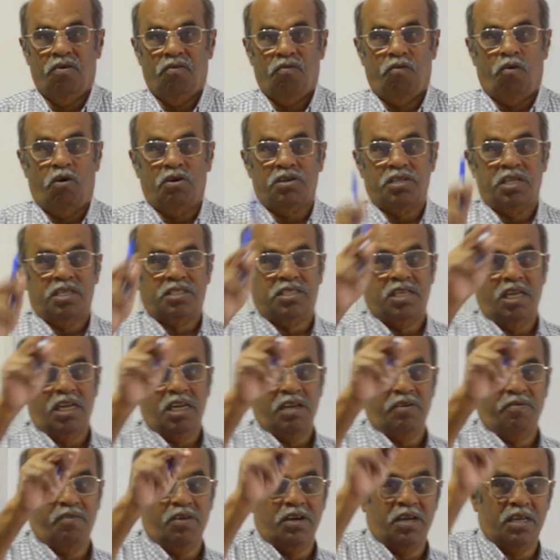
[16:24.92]
What the
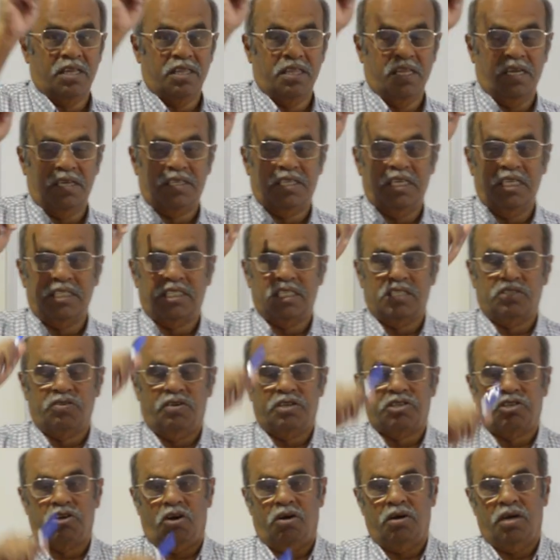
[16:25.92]
children were, the teachers
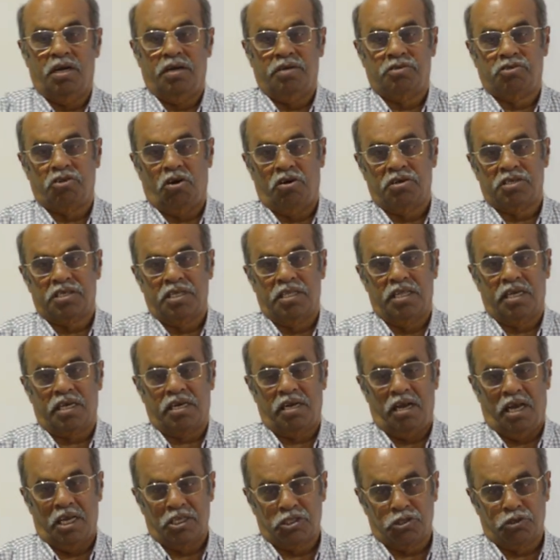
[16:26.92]
were taught in the
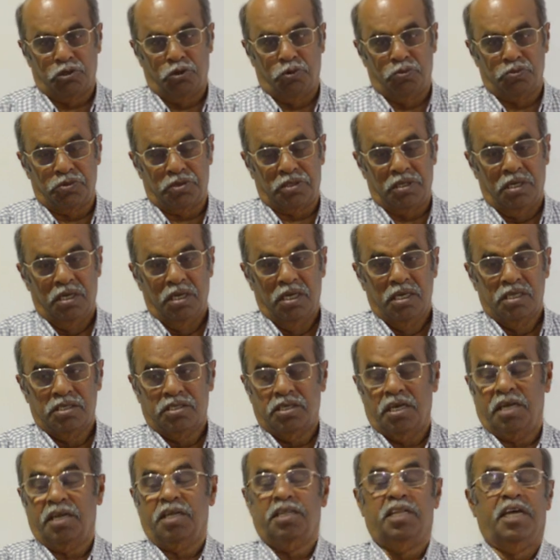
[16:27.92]
classrooms.
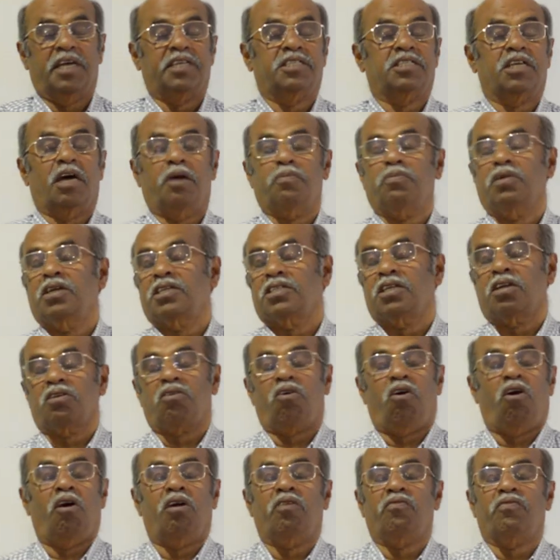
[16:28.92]
Sir, in the examination
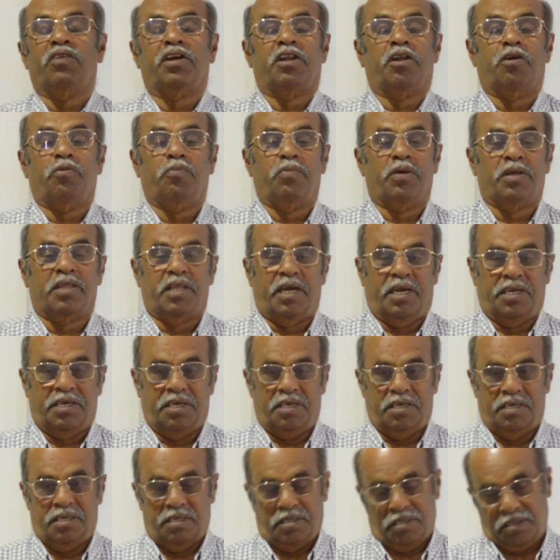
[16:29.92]
hall, we remember that
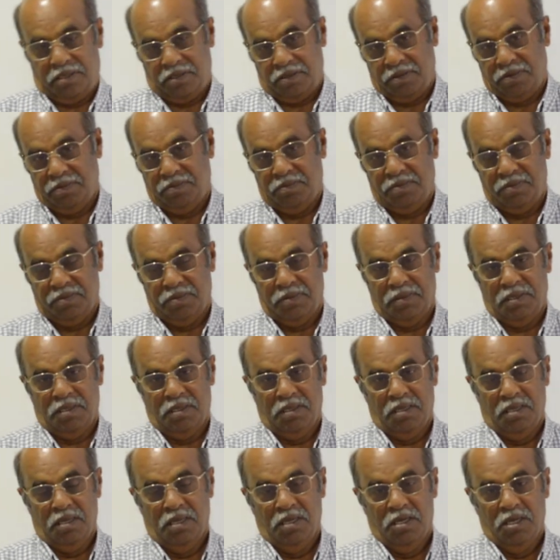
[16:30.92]
it is.
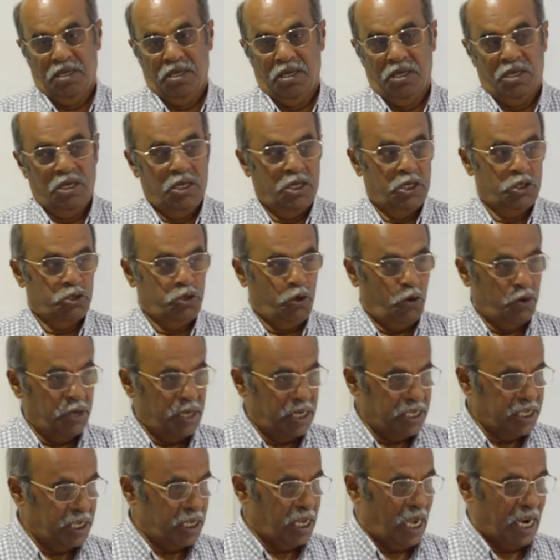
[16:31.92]
So,
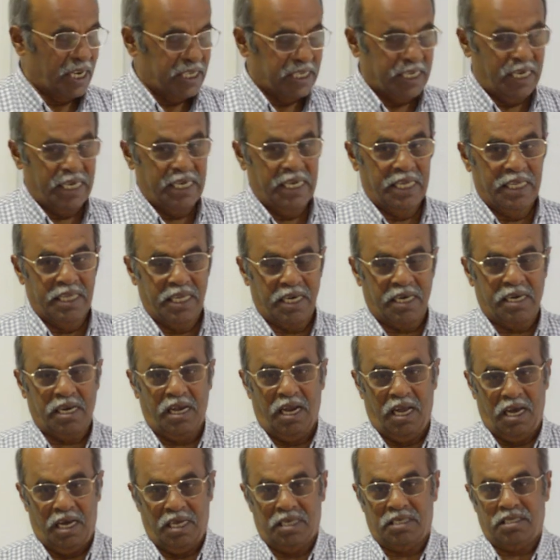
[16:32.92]
it is attending the
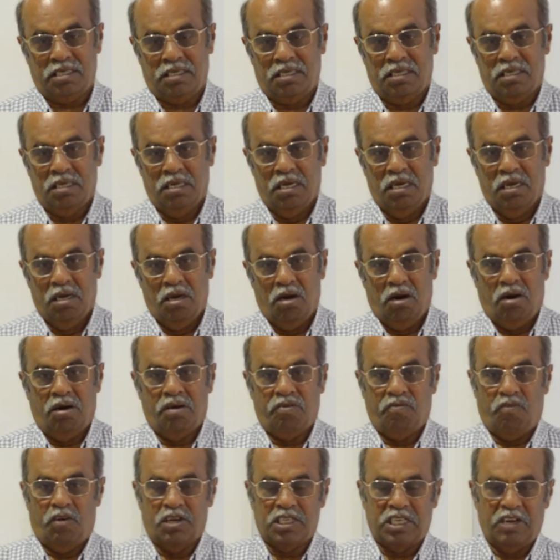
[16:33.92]
class
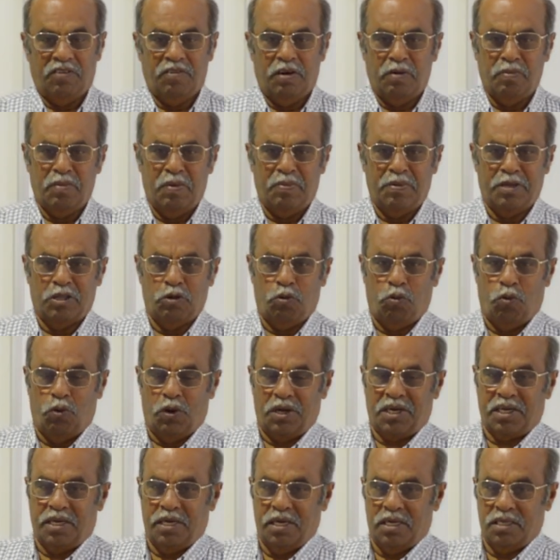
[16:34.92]
or whatever may be the
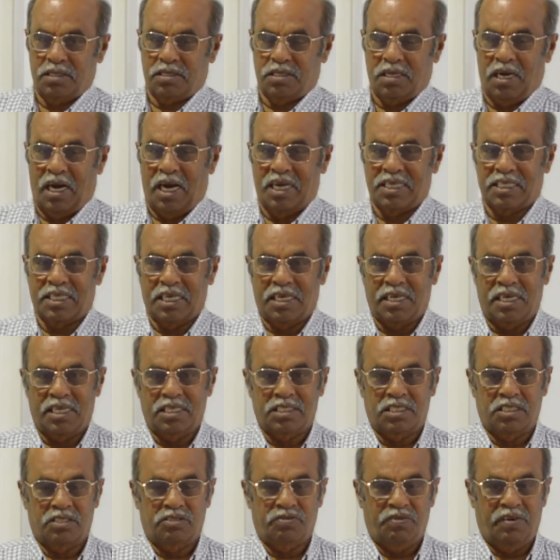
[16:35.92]
work is,
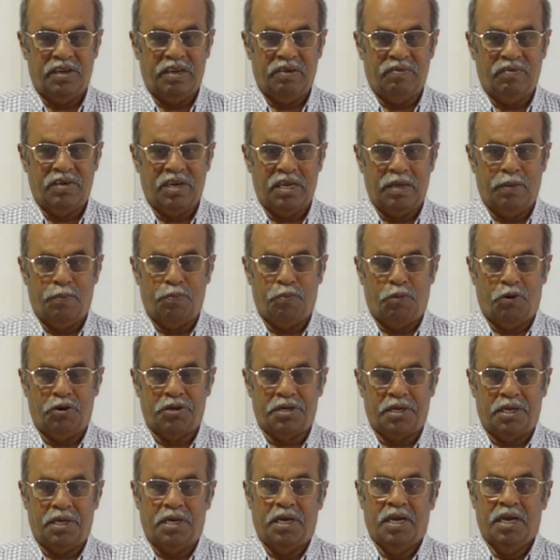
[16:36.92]
attendance is very, very
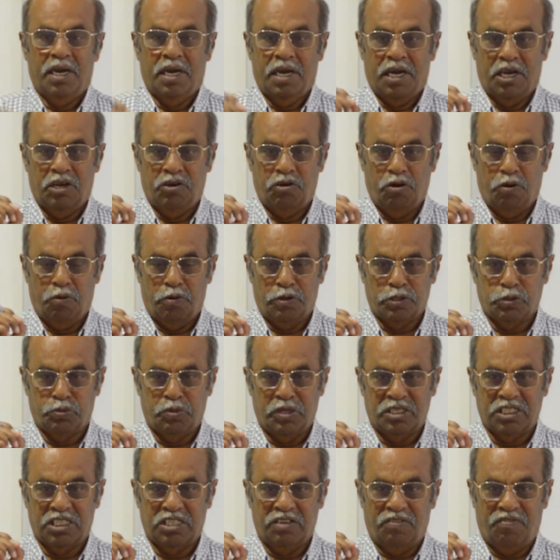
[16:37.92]
important in a
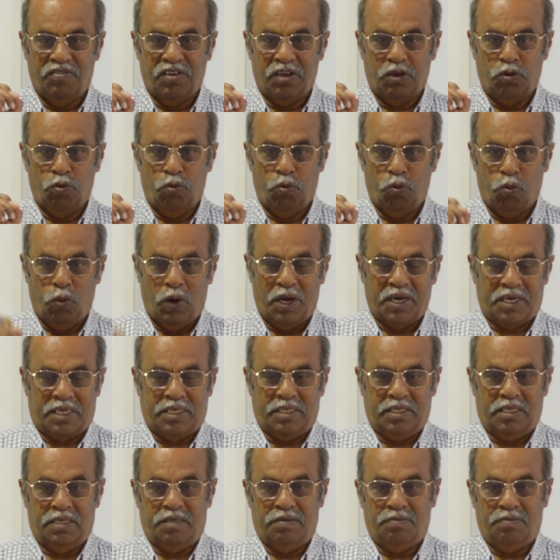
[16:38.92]
specific work.